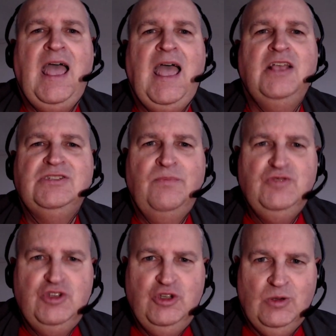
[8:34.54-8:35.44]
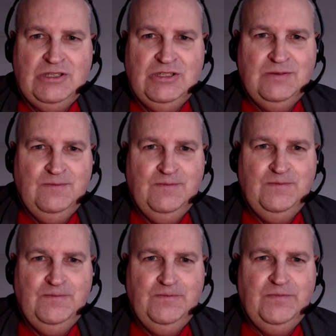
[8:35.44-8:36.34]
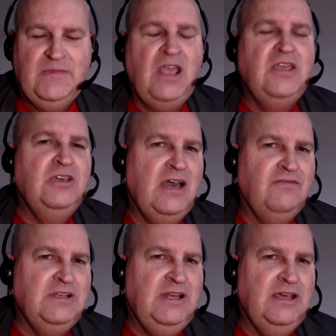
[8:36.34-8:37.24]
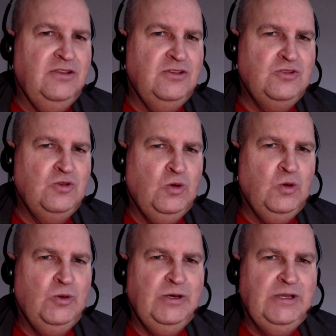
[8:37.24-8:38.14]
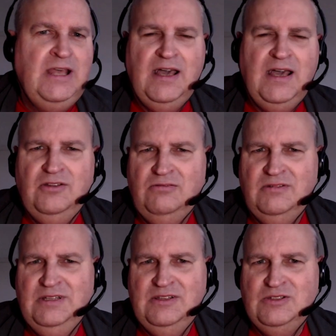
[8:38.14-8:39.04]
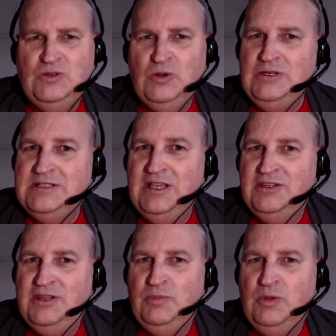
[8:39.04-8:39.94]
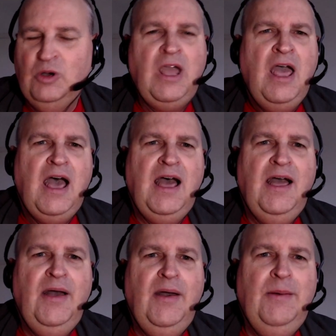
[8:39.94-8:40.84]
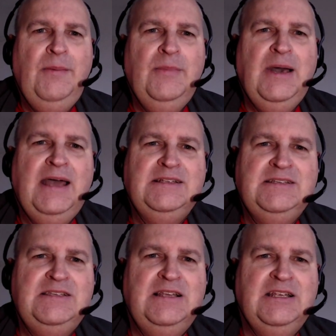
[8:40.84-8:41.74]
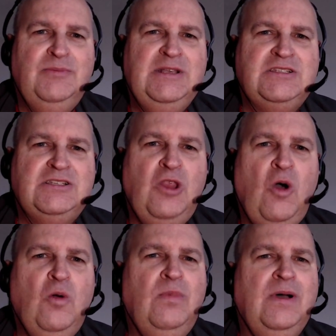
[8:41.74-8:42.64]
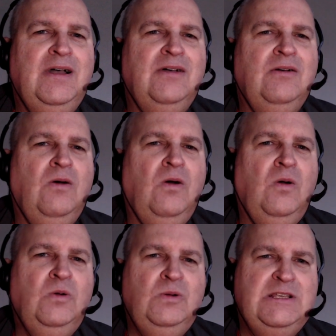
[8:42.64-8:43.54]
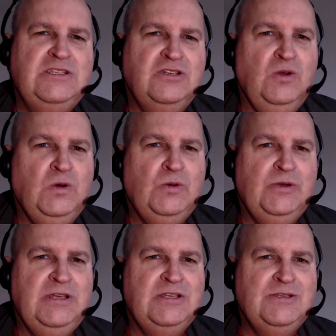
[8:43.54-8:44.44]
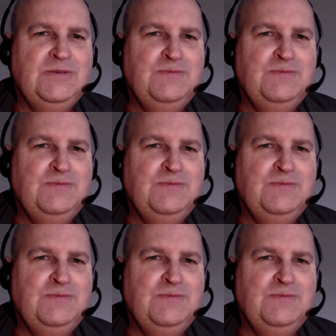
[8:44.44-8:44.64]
Sumptuous. You have to like the story. I don't think the story's like the book. And it is a little bit slow, but oh, it's glorious.